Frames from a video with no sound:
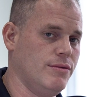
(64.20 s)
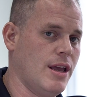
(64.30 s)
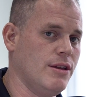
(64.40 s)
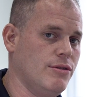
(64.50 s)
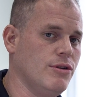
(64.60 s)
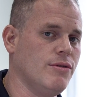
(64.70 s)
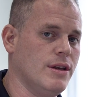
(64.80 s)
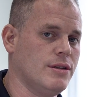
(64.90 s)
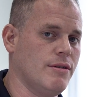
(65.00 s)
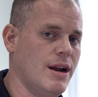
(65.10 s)
do
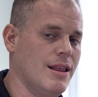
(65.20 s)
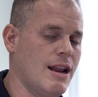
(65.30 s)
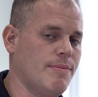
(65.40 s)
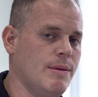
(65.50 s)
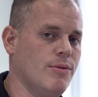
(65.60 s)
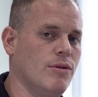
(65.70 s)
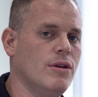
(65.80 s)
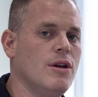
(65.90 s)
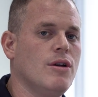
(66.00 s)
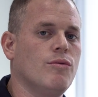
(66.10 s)
this, all right? A lot of
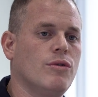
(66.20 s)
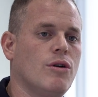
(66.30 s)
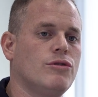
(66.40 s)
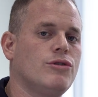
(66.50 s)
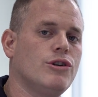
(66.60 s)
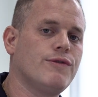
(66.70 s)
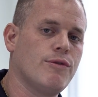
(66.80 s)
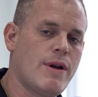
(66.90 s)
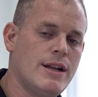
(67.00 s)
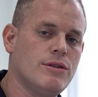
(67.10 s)
people will go search
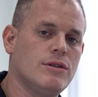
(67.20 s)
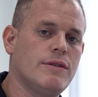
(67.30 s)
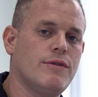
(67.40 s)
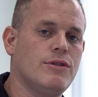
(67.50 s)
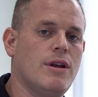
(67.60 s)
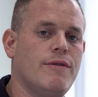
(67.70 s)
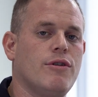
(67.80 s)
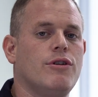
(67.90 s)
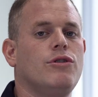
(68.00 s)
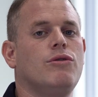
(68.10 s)
for rentals. If
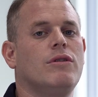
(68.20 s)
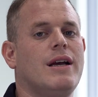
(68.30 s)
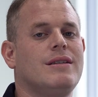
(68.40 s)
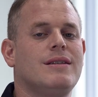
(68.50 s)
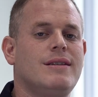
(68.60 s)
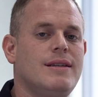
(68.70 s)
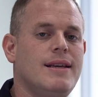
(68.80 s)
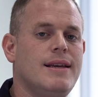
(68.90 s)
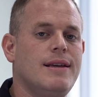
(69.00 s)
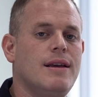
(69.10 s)
you're a new
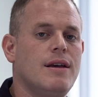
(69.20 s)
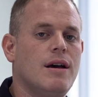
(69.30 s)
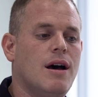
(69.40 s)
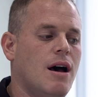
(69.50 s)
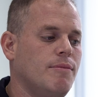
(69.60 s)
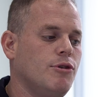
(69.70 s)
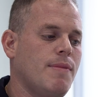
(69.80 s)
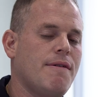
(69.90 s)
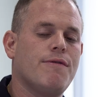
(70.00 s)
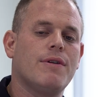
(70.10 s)
licensee, you
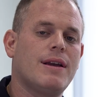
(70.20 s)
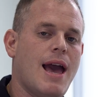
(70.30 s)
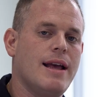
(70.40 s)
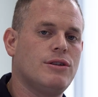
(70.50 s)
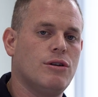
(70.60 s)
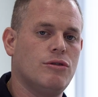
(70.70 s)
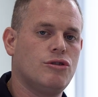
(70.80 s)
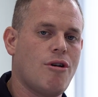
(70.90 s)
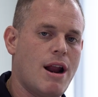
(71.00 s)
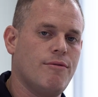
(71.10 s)
may forget. So
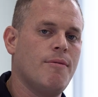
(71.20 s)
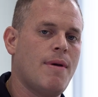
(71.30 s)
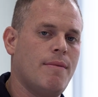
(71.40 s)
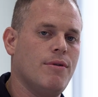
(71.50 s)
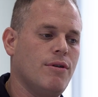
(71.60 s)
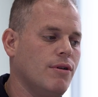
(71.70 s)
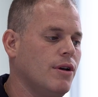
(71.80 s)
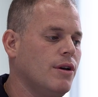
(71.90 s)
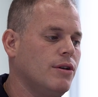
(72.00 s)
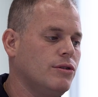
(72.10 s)
try to remember
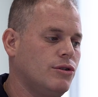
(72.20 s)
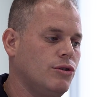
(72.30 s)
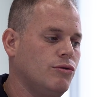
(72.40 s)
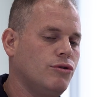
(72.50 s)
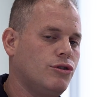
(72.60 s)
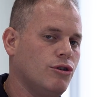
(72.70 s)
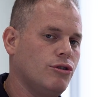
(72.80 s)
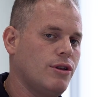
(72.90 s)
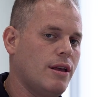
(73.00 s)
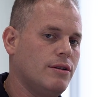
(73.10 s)
to
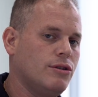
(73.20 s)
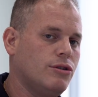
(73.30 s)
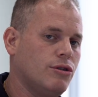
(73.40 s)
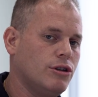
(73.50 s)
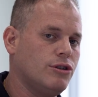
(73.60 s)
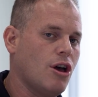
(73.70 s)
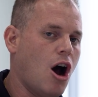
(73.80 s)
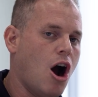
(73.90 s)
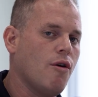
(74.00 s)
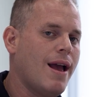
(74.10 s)
search the
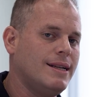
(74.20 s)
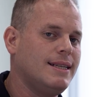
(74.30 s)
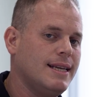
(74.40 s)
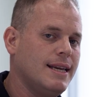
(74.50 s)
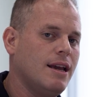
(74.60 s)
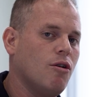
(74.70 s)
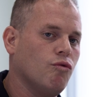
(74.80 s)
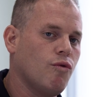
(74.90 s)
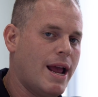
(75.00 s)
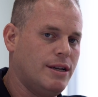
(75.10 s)
RNT
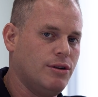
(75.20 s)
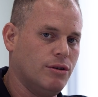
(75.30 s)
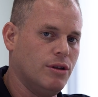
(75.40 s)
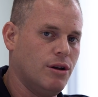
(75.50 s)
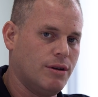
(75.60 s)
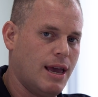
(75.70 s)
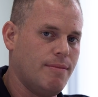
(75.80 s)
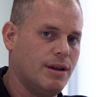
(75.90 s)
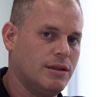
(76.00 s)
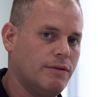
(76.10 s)
rental, okay?
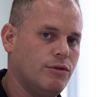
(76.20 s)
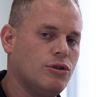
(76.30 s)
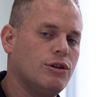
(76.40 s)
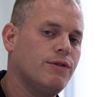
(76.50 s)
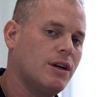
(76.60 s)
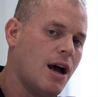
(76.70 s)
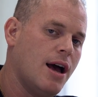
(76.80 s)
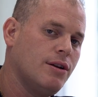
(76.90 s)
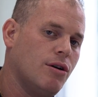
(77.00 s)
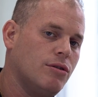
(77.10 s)
Because if you search for
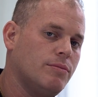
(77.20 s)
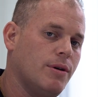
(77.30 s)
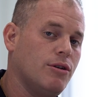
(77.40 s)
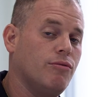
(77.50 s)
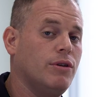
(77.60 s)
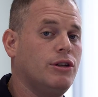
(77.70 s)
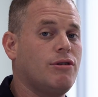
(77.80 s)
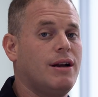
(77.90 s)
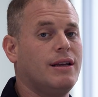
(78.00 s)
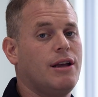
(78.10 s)
condos, but you're really
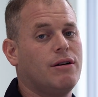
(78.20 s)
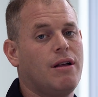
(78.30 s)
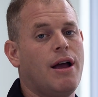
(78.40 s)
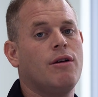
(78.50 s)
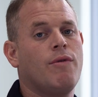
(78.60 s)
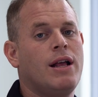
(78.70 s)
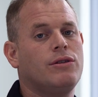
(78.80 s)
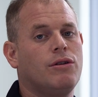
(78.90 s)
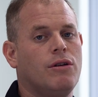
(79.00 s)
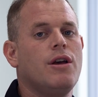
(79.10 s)
trying to get your client a
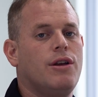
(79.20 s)
rental,